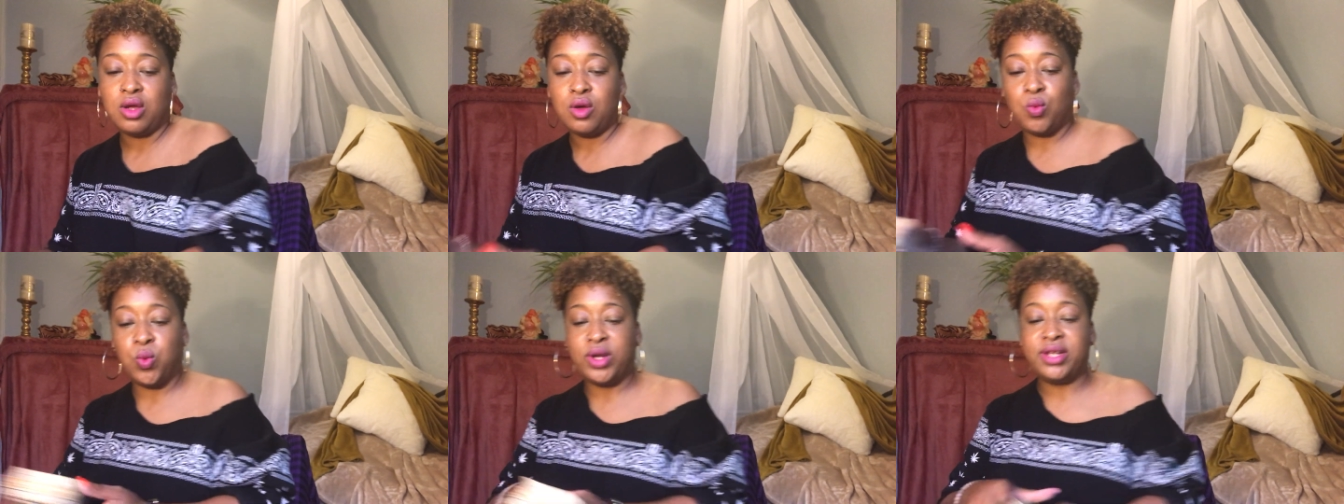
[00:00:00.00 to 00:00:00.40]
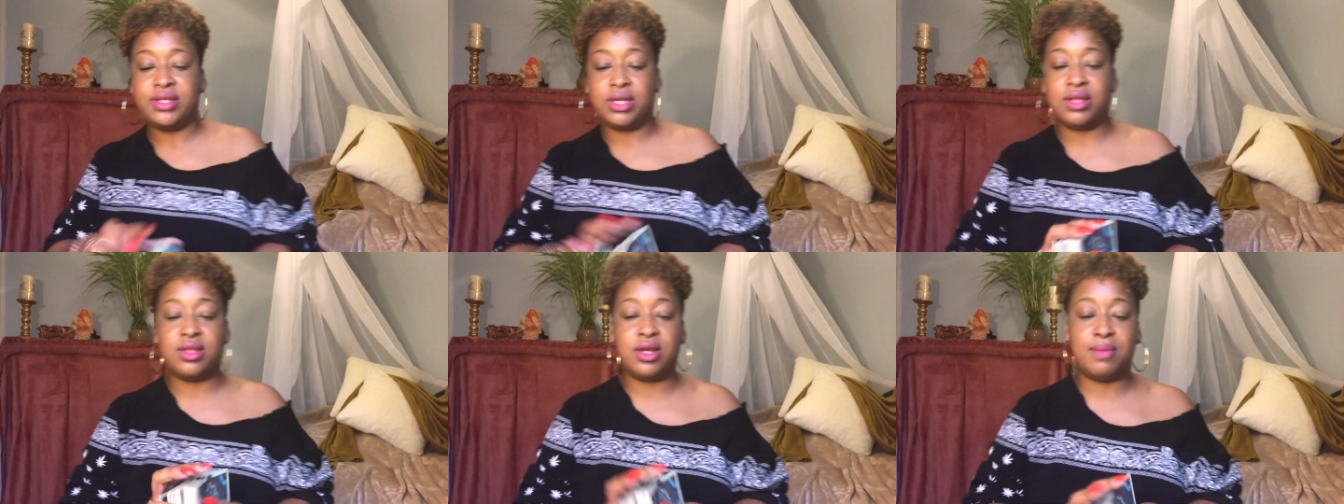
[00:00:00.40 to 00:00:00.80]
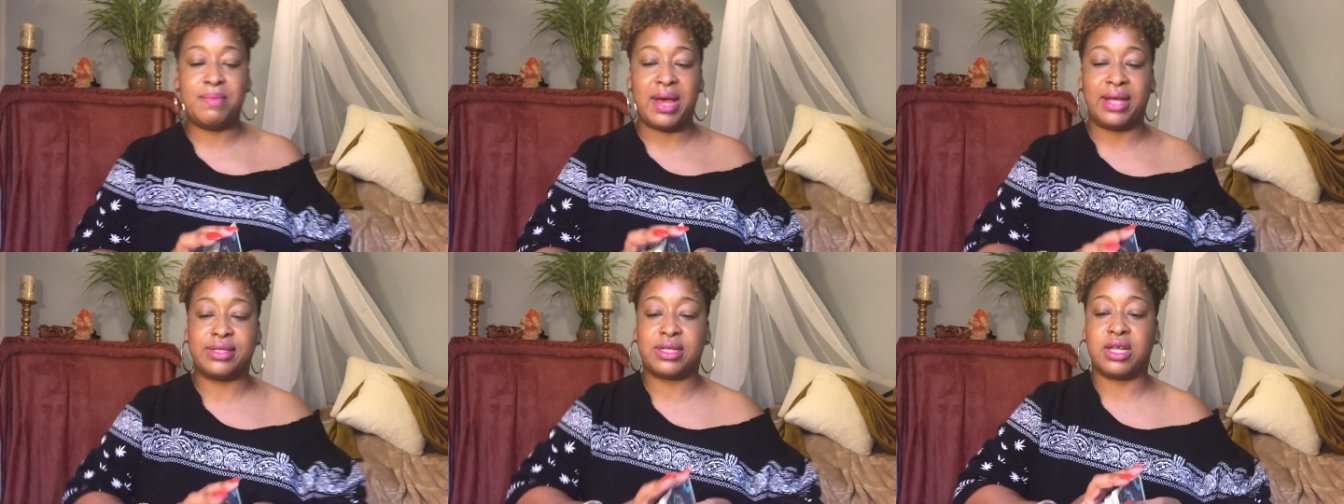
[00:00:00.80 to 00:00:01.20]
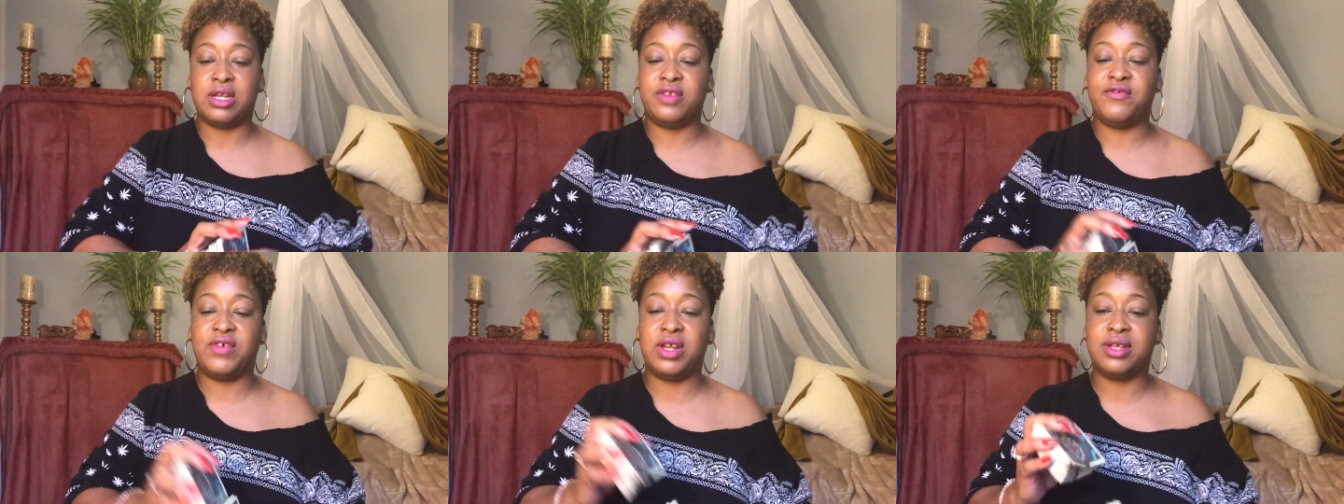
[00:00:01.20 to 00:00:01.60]
What is the
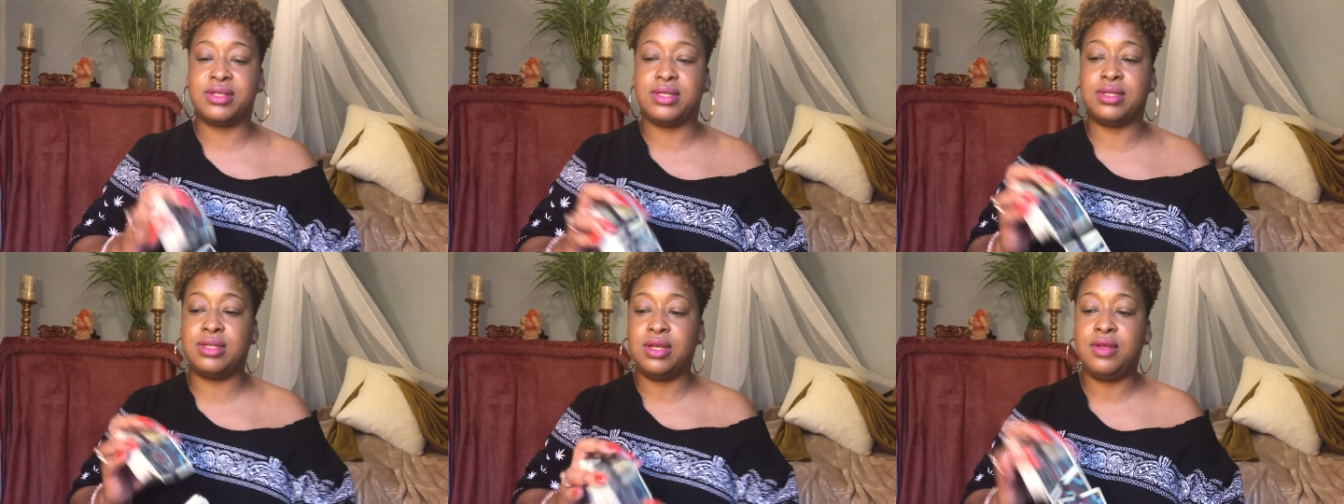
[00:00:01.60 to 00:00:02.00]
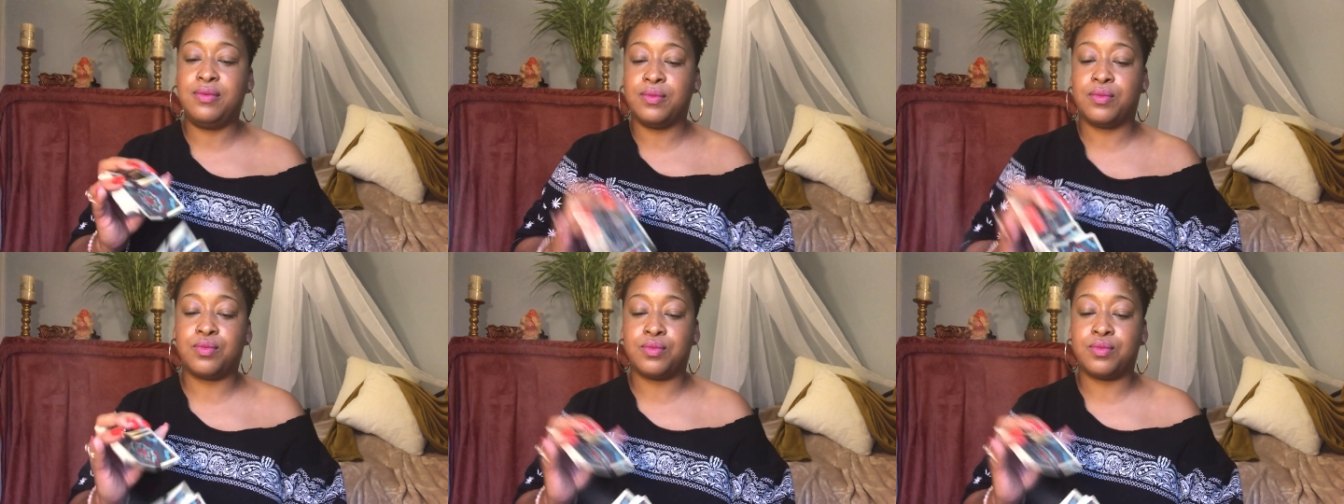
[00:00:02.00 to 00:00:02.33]
masculine feeling to see?